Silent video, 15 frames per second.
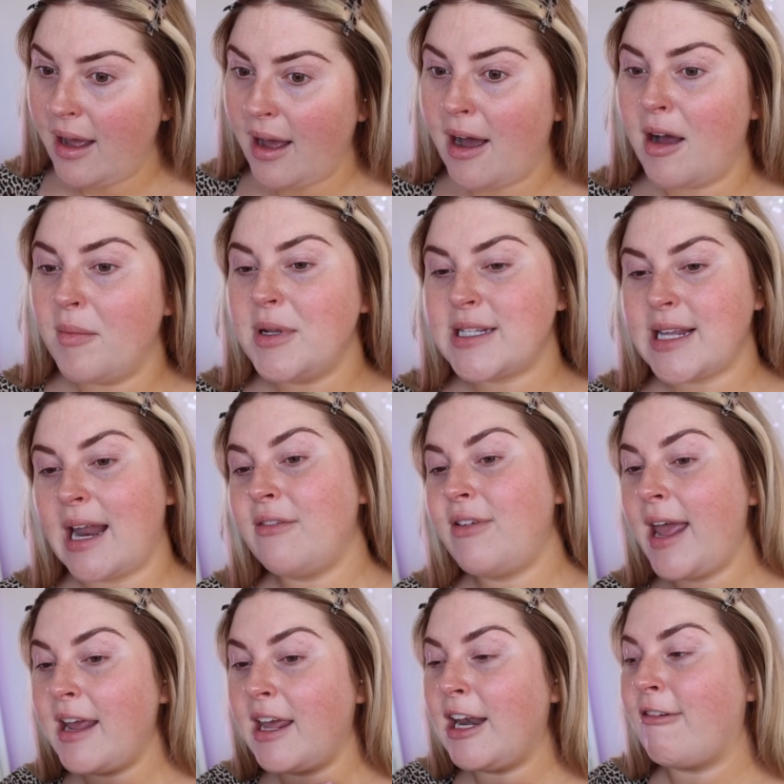It's kind of
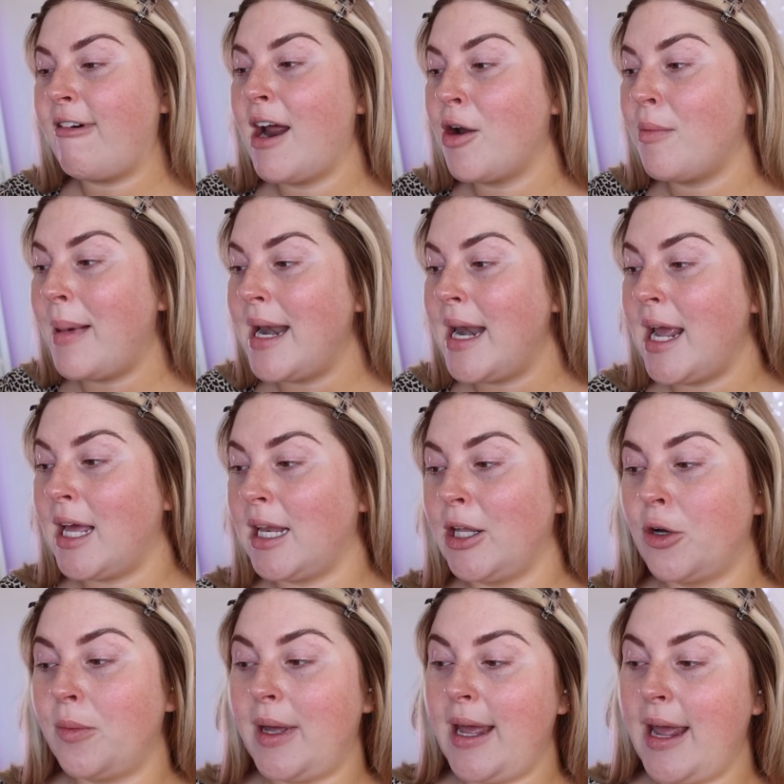hanging around on my neck a
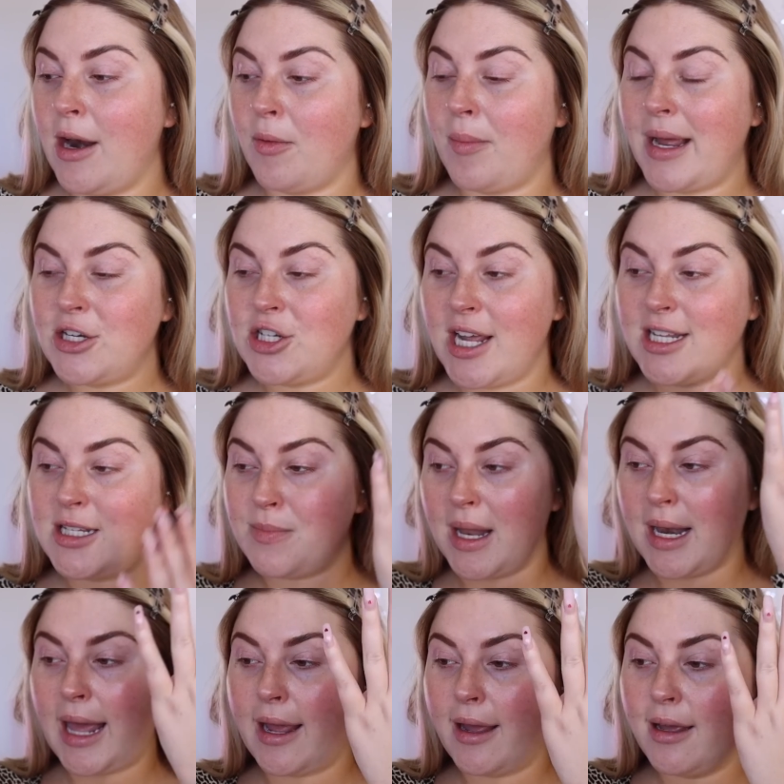little bit and on my chest, but
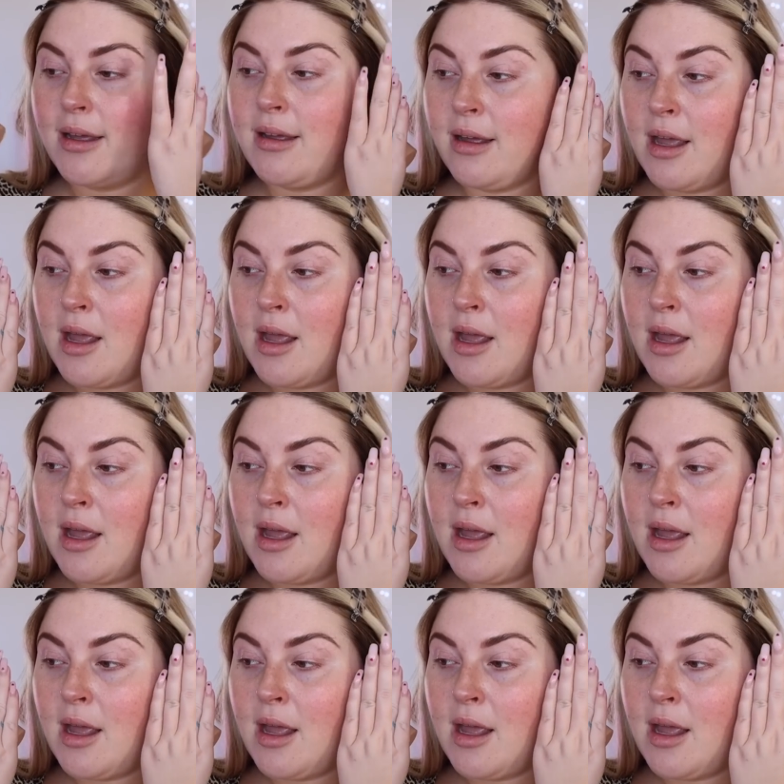like